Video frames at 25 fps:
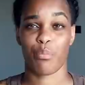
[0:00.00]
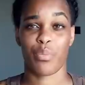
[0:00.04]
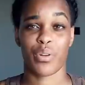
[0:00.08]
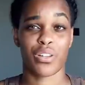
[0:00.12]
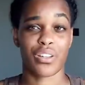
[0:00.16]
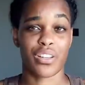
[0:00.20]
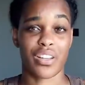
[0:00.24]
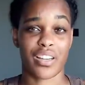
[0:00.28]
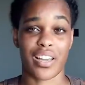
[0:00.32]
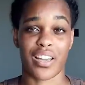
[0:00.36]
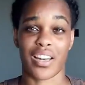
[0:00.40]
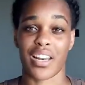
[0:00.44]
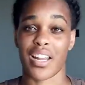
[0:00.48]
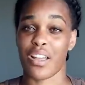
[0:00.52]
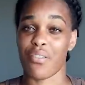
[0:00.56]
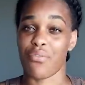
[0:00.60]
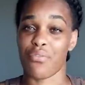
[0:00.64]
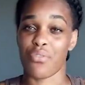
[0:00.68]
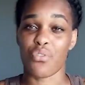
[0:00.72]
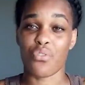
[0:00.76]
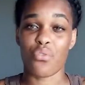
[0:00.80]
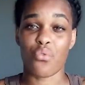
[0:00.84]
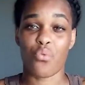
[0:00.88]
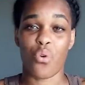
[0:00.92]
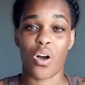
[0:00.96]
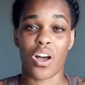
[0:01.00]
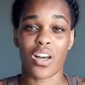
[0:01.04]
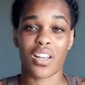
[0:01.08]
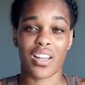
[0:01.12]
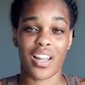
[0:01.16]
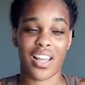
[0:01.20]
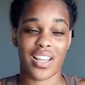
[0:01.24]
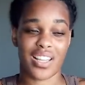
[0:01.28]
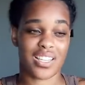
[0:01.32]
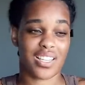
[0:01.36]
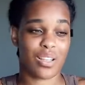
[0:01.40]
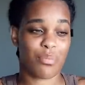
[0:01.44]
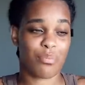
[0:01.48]
But look, if you want
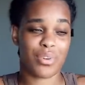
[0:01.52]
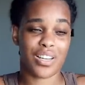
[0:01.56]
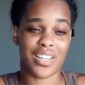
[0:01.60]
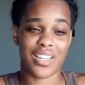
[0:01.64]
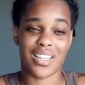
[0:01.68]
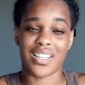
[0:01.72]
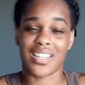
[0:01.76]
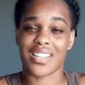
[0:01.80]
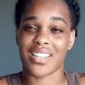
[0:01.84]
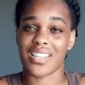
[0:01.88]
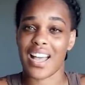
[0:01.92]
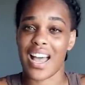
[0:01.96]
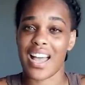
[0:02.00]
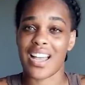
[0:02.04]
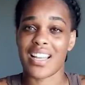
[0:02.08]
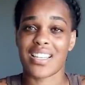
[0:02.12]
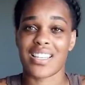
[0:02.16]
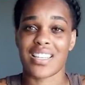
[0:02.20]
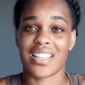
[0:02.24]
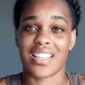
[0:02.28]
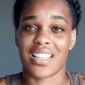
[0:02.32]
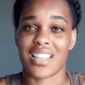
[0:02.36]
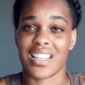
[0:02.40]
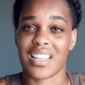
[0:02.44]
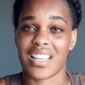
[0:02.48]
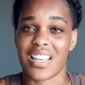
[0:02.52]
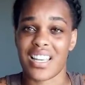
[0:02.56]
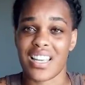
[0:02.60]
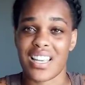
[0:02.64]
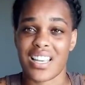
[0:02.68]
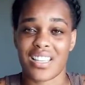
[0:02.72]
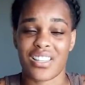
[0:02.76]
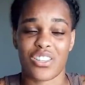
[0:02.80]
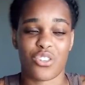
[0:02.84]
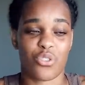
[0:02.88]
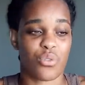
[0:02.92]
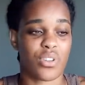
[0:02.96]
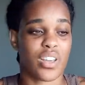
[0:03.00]
like some concise
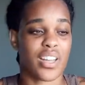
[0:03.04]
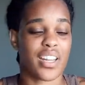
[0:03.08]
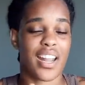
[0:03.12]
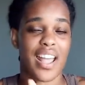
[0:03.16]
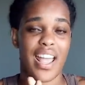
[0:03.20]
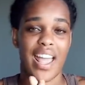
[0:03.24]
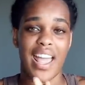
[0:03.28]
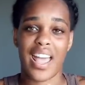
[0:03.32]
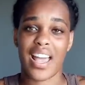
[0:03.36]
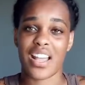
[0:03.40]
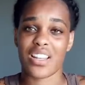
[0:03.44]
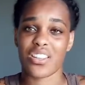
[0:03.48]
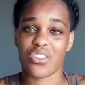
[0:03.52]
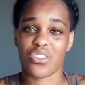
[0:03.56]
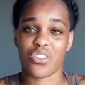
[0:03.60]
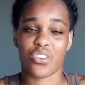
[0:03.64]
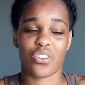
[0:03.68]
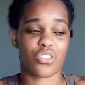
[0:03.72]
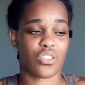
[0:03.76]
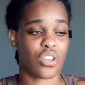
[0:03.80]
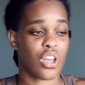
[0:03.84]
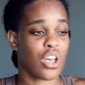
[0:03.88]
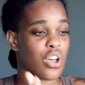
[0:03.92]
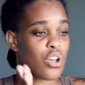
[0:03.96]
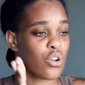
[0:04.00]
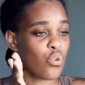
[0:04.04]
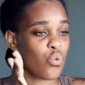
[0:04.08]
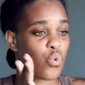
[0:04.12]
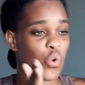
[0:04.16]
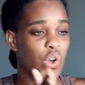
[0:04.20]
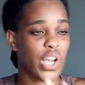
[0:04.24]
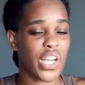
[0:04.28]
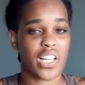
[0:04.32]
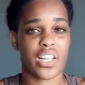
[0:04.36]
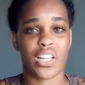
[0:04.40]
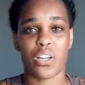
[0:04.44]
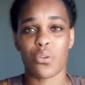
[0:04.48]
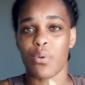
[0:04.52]
thing to get answers
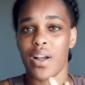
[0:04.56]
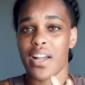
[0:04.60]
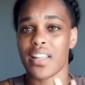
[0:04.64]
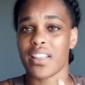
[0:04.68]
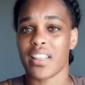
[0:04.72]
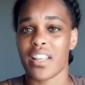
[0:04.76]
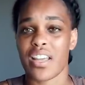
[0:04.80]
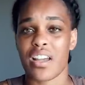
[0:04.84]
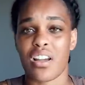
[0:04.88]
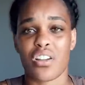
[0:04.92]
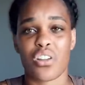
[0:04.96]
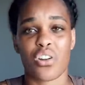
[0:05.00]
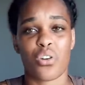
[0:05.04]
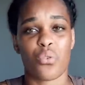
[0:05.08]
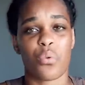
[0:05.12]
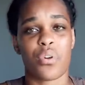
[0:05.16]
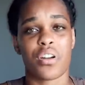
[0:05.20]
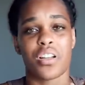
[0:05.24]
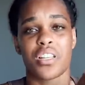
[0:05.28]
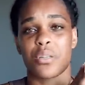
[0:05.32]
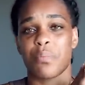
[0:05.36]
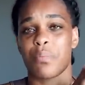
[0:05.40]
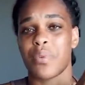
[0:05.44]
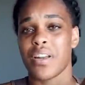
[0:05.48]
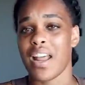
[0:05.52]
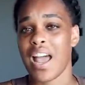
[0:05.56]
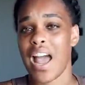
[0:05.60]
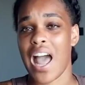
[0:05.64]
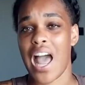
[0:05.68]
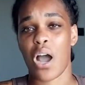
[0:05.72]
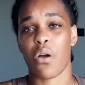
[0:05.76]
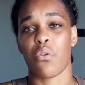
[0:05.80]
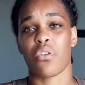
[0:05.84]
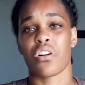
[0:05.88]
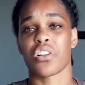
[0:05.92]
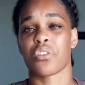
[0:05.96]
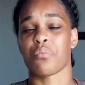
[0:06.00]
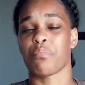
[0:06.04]
quickly right there, you don't want to spend
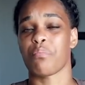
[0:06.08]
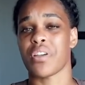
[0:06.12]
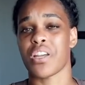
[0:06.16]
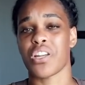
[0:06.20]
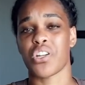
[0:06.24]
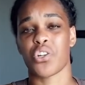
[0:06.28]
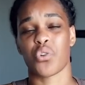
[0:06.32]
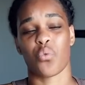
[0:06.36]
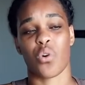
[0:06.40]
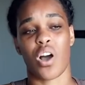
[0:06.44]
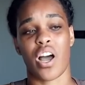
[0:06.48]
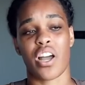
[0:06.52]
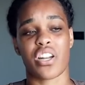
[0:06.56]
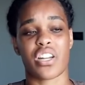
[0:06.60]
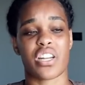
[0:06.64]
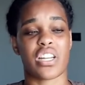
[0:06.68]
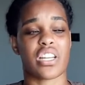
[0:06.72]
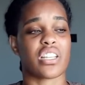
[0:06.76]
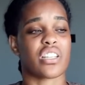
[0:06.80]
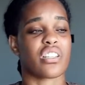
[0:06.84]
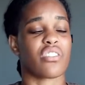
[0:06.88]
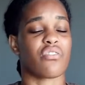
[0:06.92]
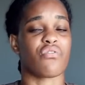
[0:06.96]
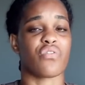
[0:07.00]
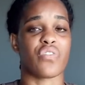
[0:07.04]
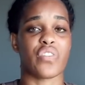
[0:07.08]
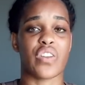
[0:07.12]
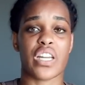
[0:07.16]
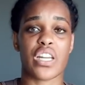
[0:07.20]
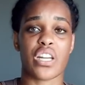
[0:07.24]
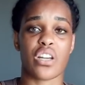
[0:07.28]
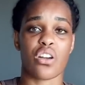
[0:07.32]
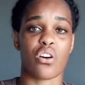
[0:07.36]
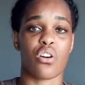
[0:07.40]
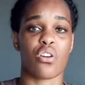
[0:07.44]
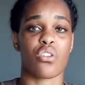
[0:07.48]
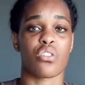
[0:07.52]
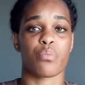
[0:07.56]
hours binge watching some
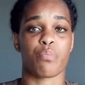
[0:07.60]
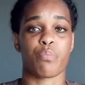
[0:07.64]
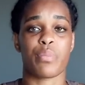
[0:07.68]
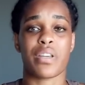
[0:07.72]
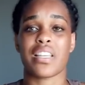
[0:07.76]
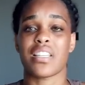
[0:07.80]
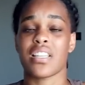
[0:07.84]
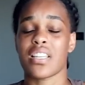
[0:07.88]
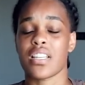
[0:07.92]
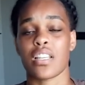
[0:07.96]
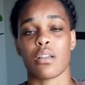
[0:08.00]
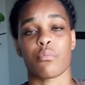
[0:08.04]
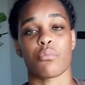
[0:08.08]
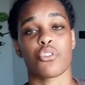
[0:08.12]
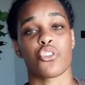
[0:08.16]
videos, piecing them